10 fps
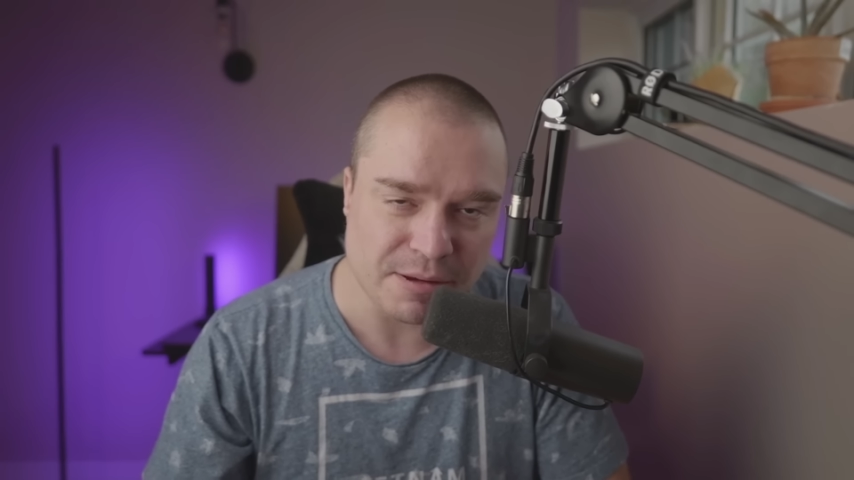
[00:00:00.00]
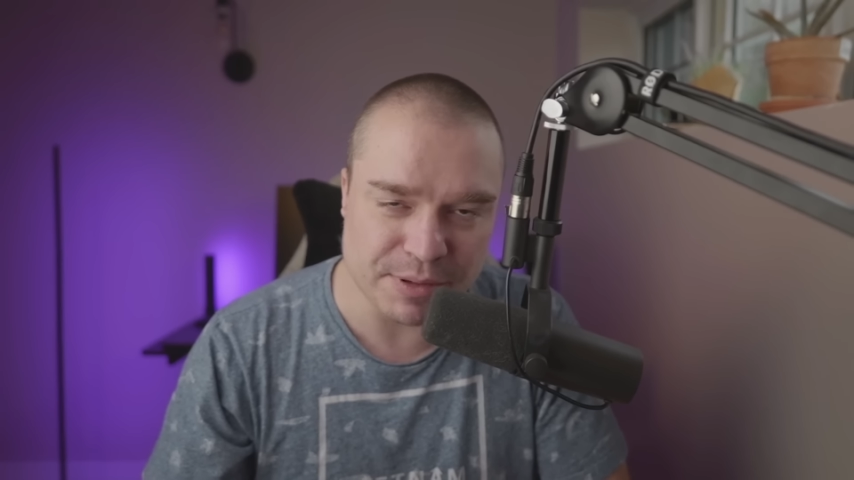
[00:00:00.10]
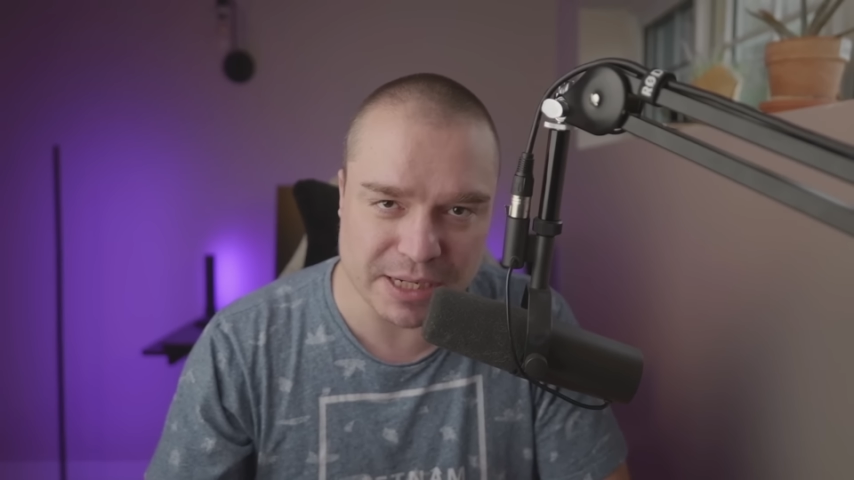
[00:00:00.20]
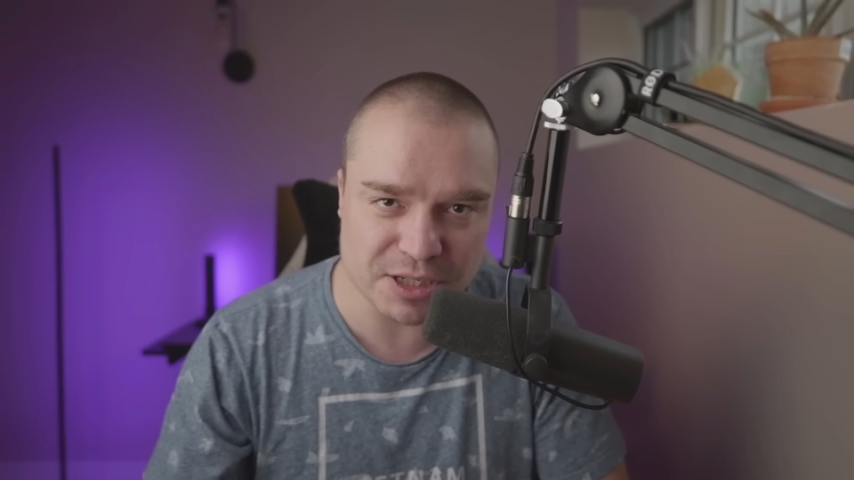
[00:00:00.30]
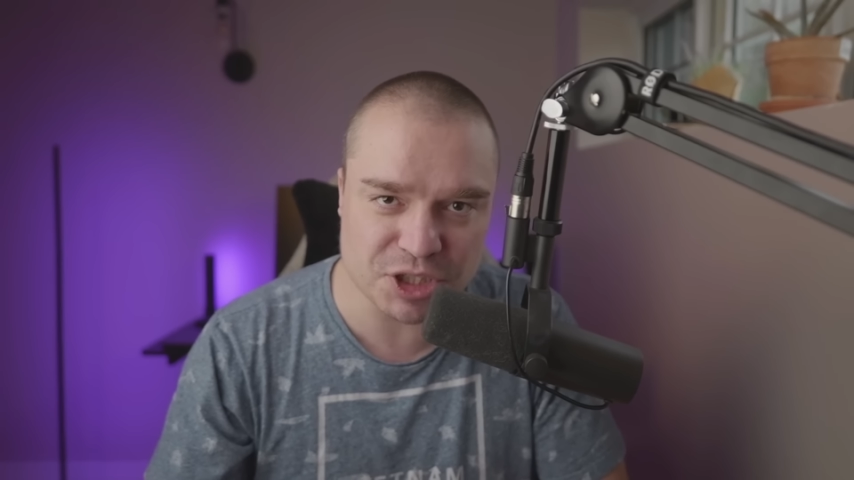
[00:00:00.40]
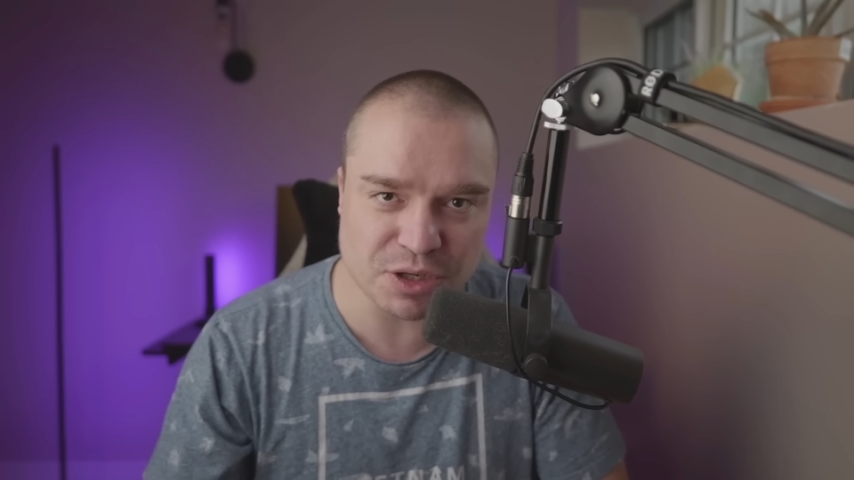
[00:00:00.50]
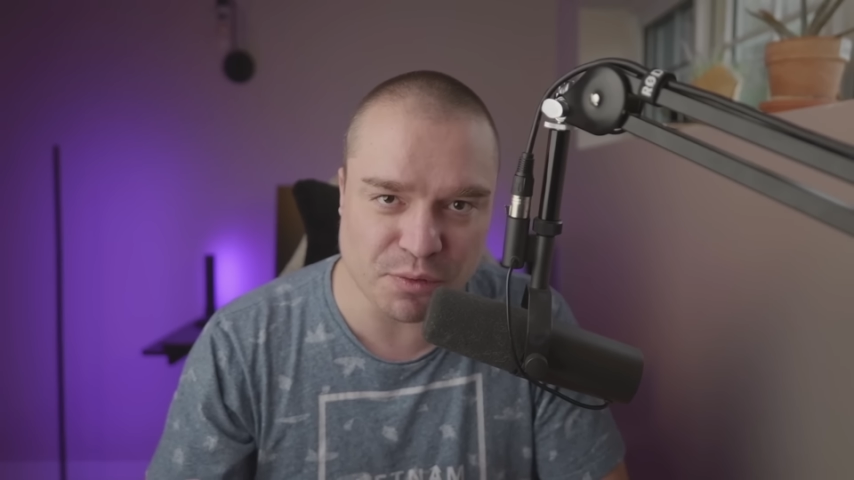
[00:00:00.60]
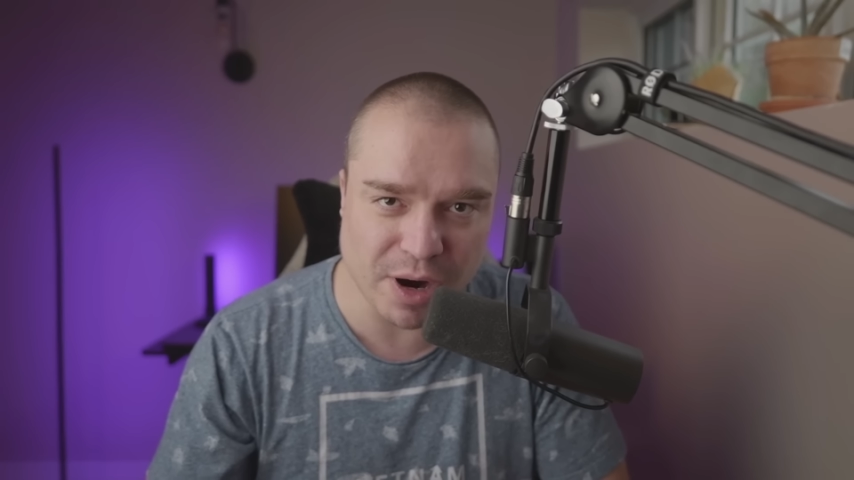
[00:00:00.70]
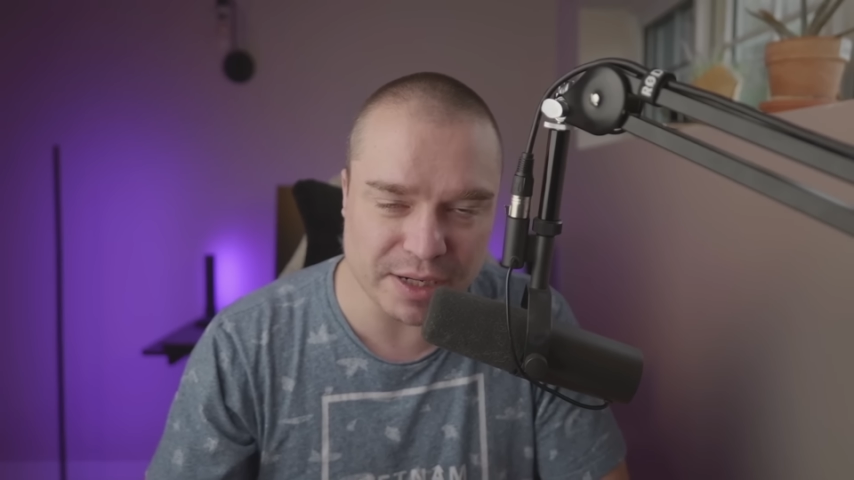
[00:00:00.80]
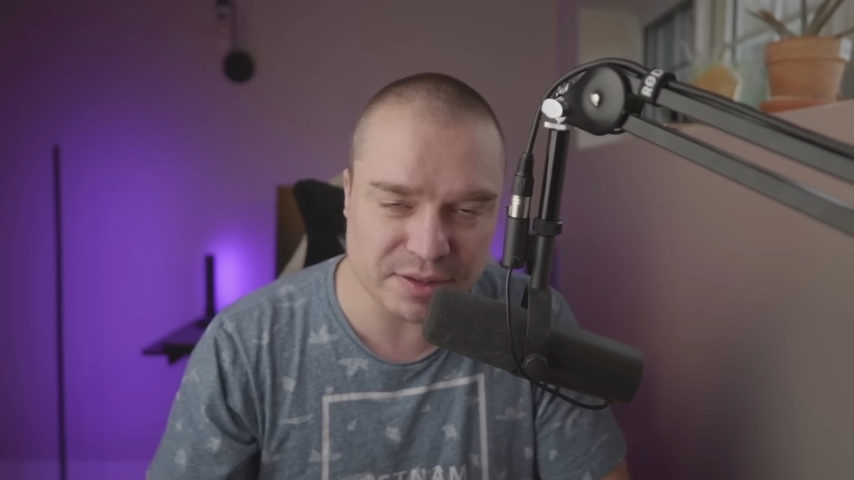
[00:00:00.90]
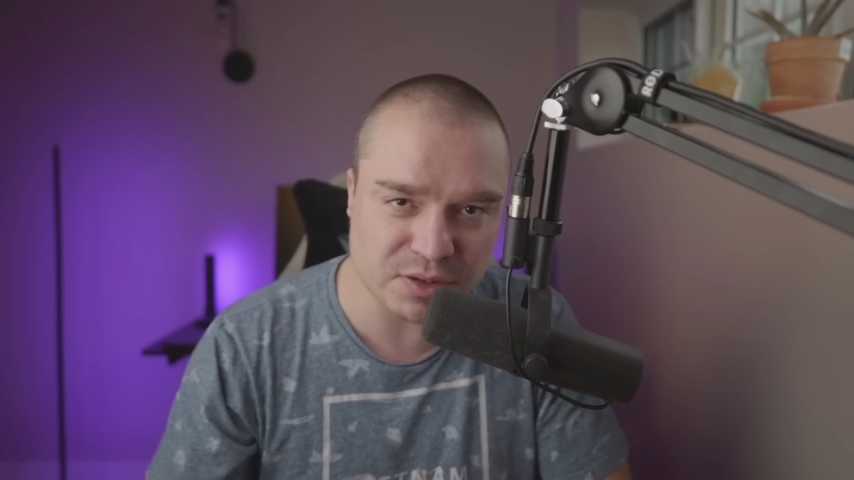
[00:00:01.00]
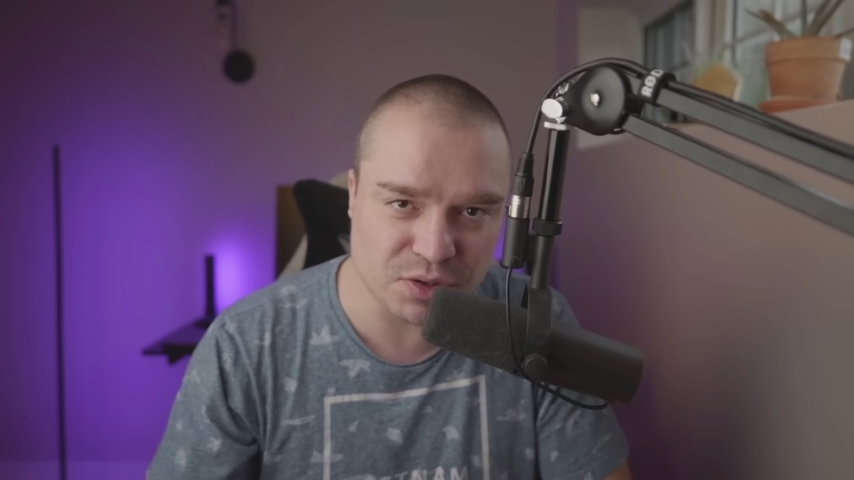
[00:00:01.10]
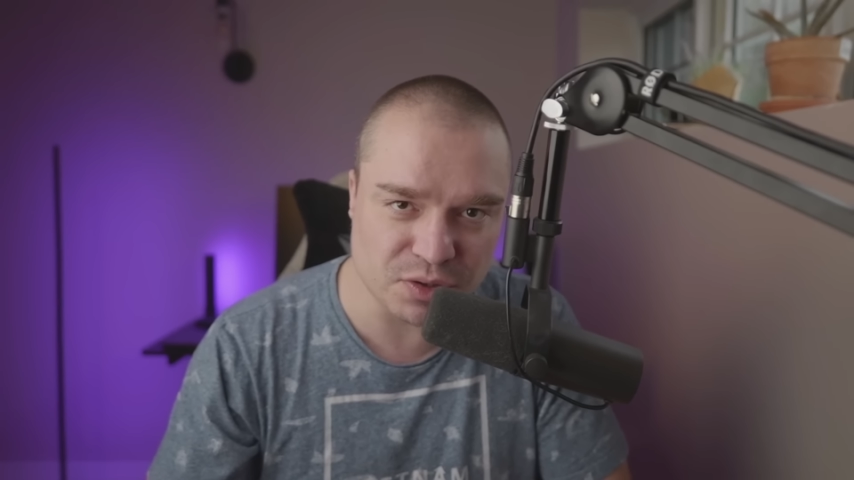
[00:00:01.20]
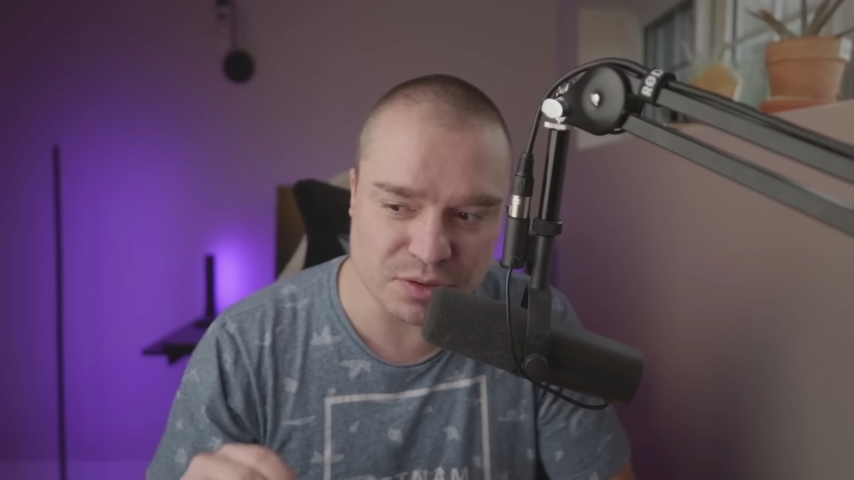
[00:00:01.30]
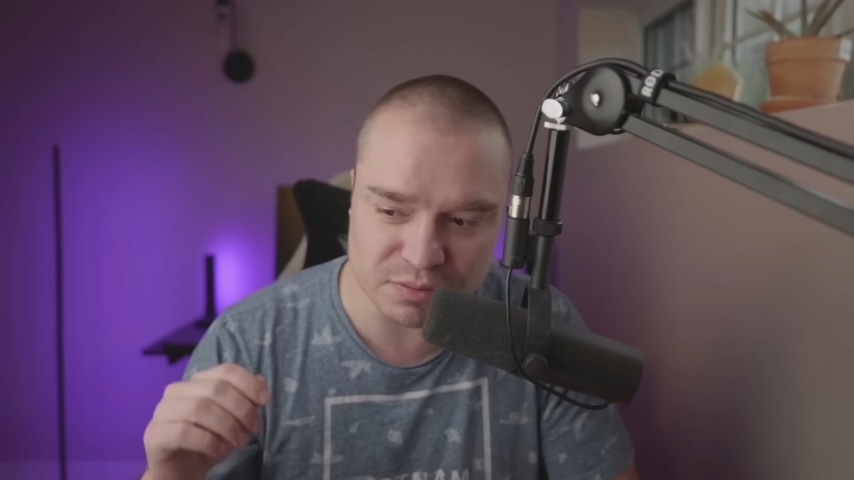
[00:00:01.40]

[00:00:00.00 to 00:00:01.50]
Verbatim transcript: because she wanted to